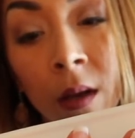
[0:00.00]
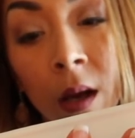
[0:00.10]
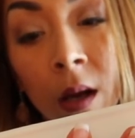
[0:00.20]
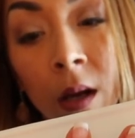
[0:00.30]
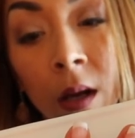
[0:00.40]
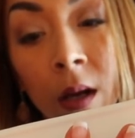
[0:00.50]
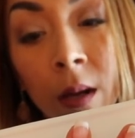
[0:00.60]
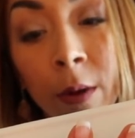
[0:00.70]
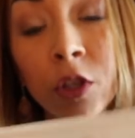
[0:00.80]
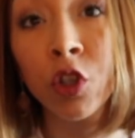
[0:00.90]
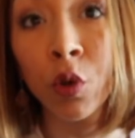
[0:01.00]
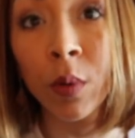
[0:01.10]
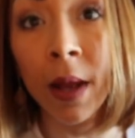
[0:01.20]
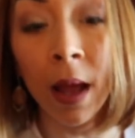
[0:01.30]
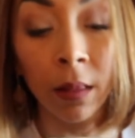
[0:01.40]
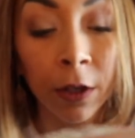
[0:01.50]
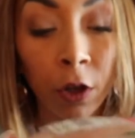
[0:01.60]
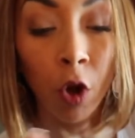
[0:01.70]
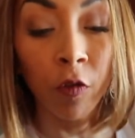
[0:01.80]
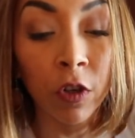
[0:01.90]
Um, two and a half,
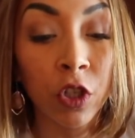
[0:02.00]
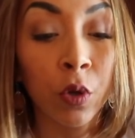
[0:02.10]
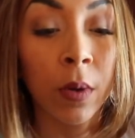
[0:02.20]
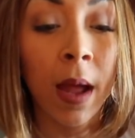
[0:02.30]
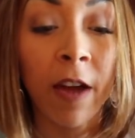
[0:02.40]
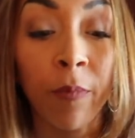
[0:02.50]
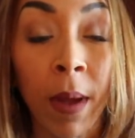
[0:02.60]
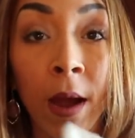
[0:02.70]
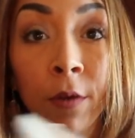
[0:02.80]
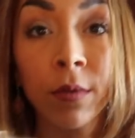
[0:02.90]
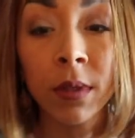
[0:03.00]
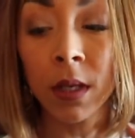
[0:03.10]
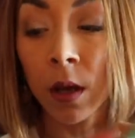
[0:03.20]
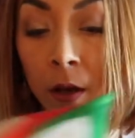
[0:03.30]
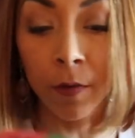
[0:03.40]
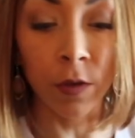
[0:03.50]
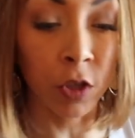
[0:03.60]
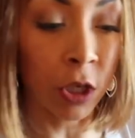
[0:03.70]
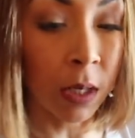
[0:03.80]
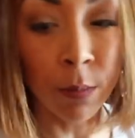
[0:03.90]
little over two and a half pounds of
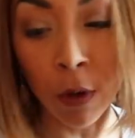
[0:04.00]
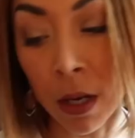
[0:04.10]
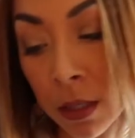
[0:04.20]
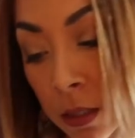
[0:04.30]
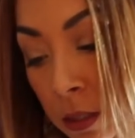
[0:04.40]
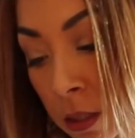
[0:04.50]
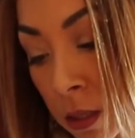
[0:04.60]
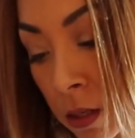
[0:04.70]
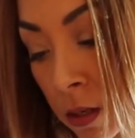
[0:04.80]
chicken breast.